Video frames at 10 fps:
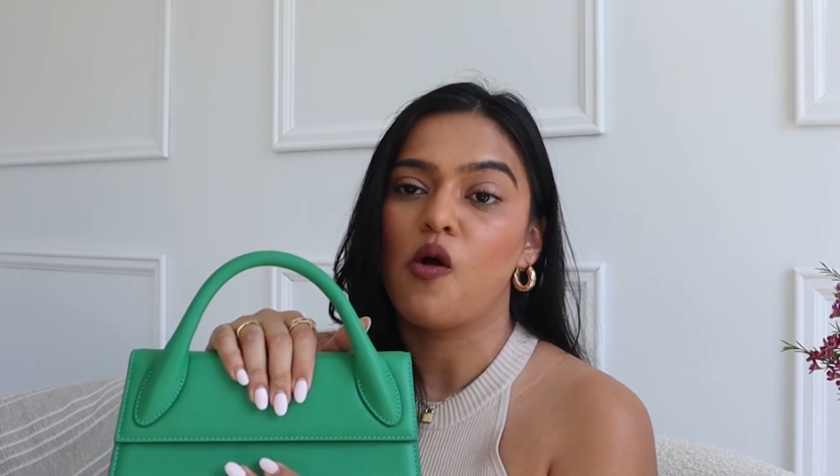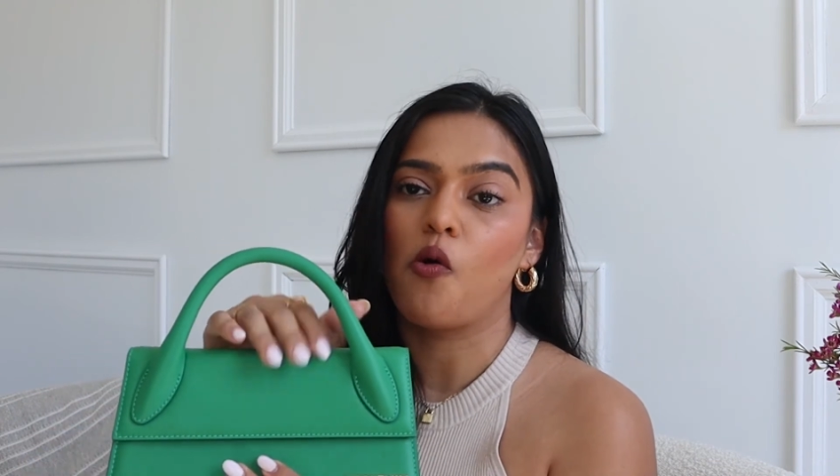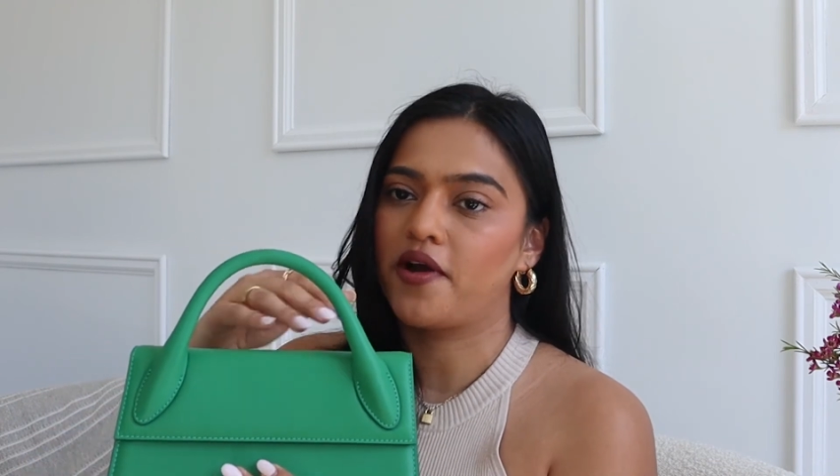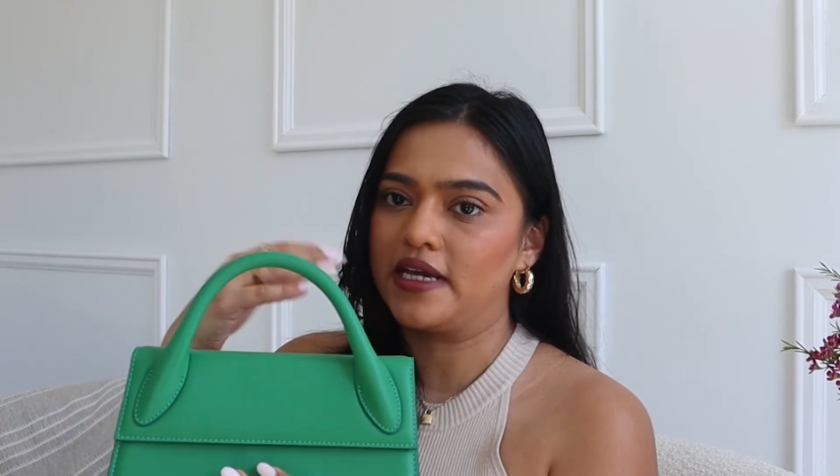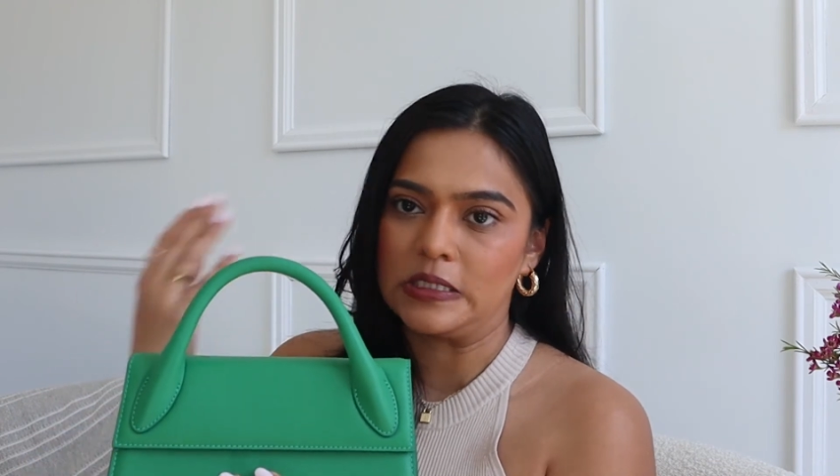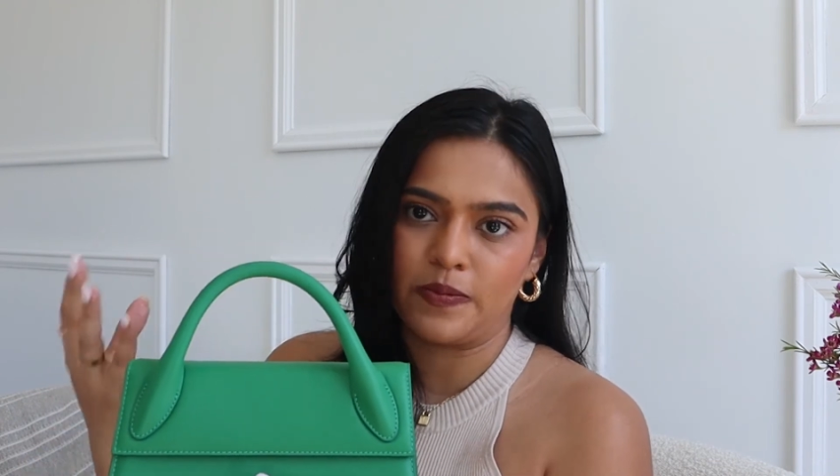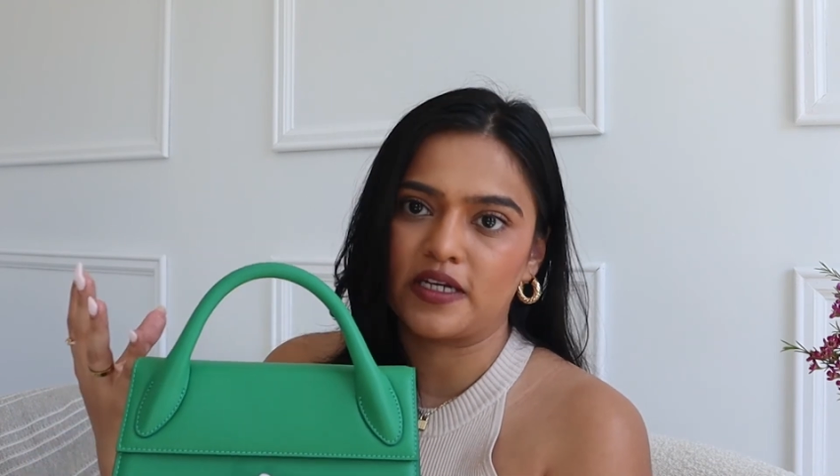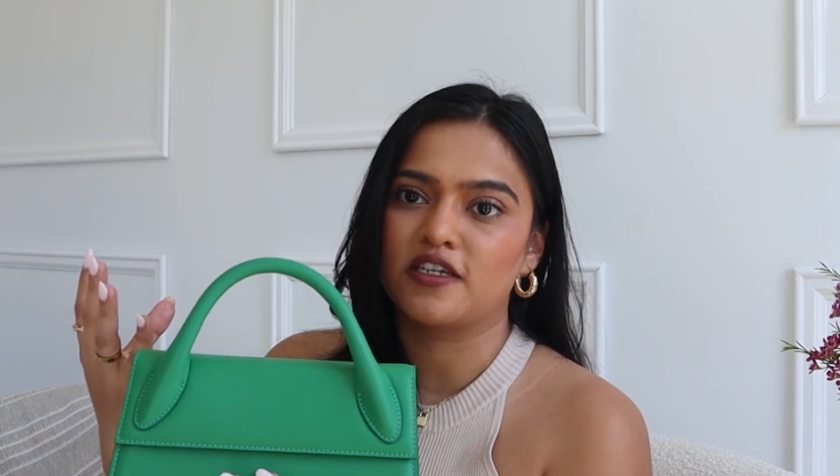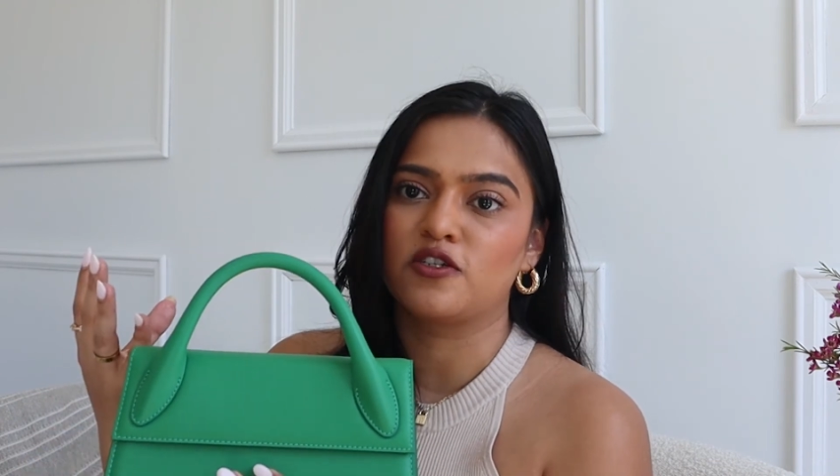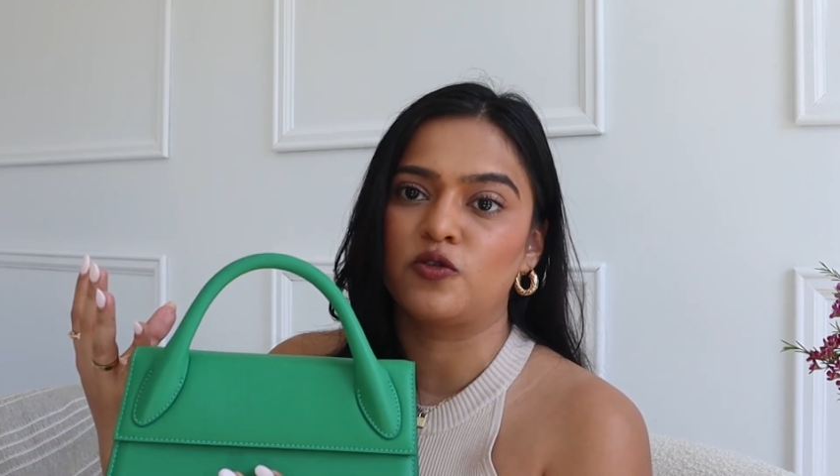or
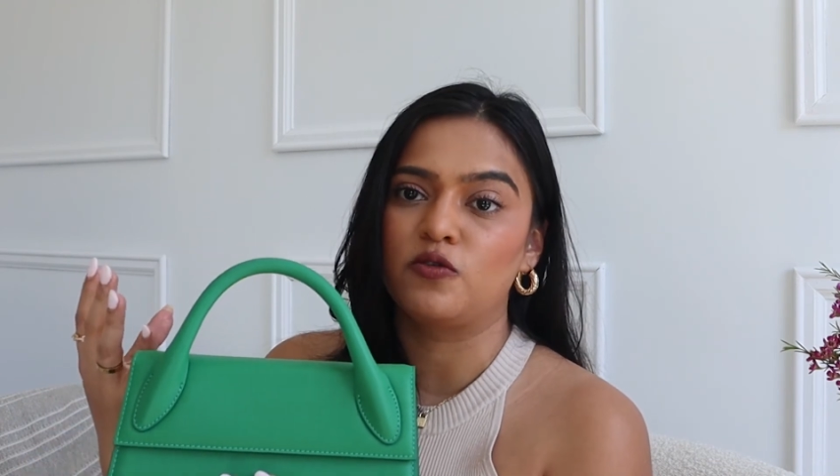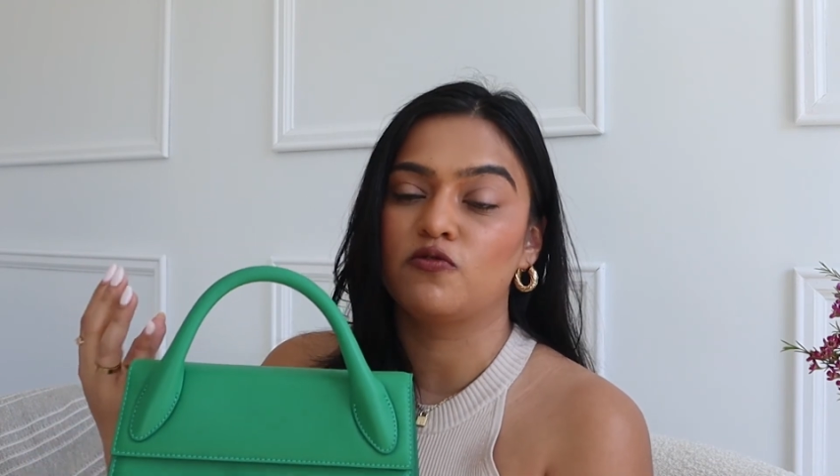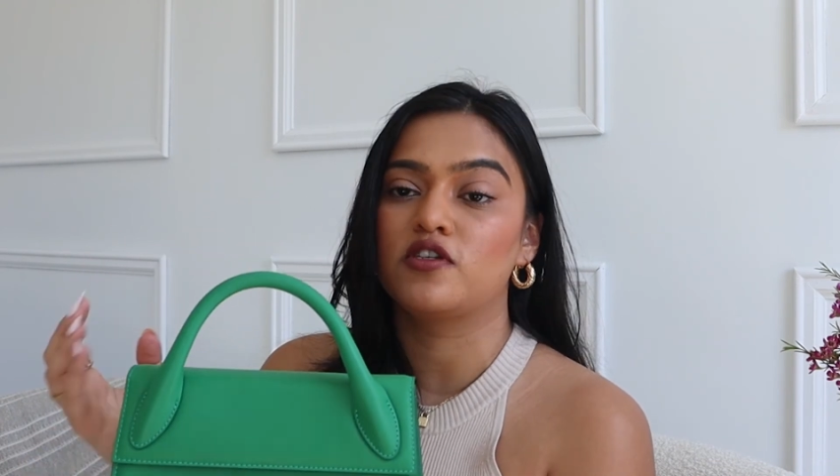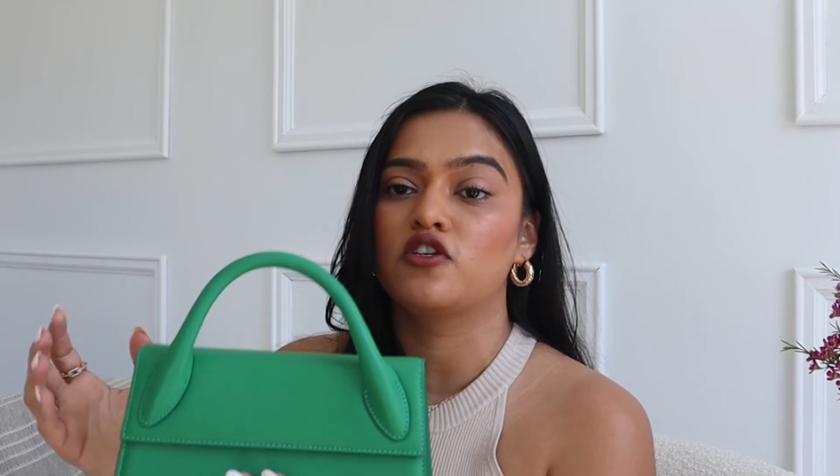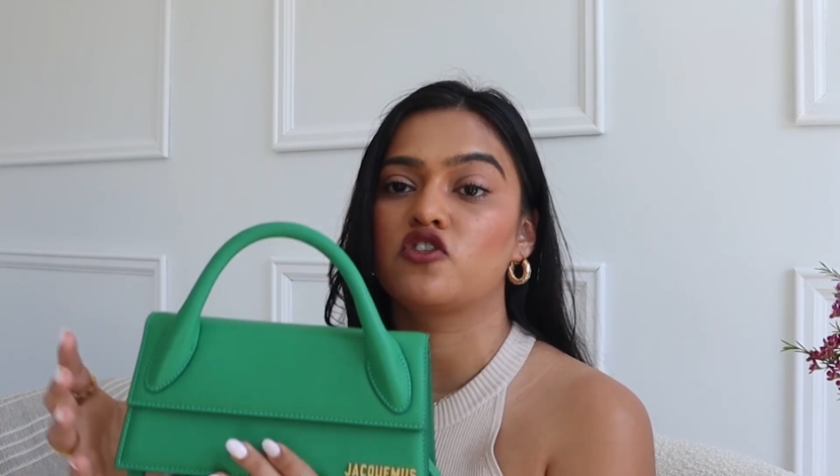expected to use it.